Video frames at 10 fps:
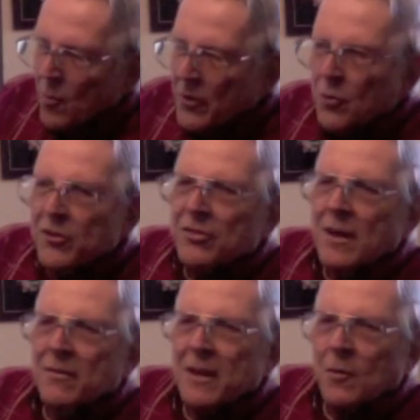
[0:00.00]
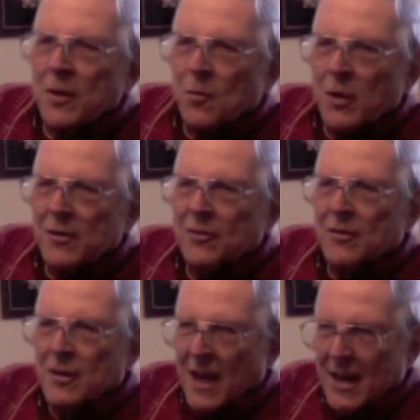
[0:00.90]
We do the same thing. We
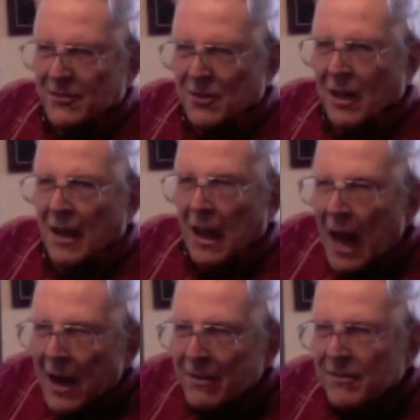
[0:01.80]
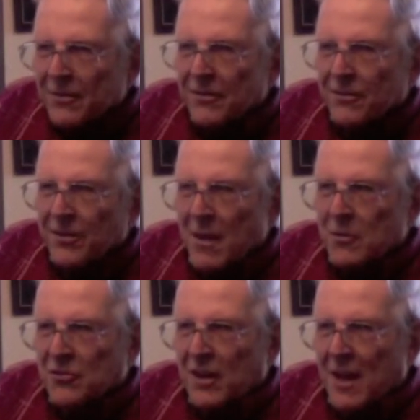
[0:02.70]
cast a lot of
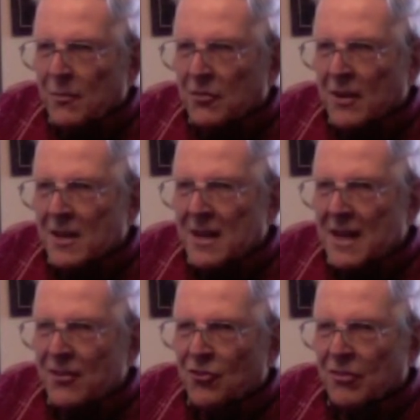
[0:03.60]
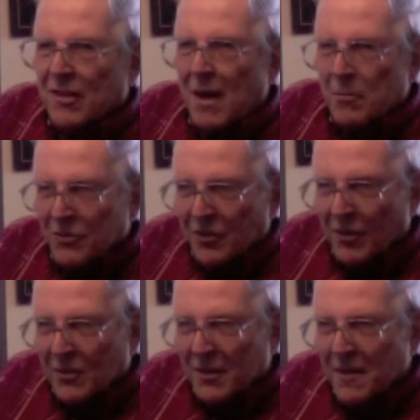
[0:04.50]
famous names in each
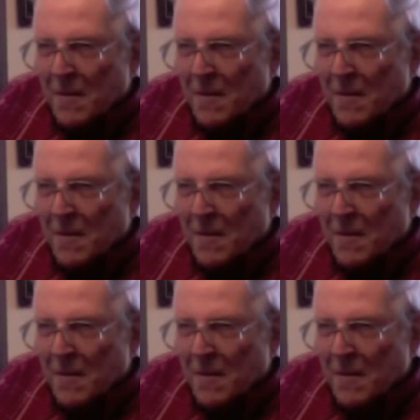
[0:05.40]
episode.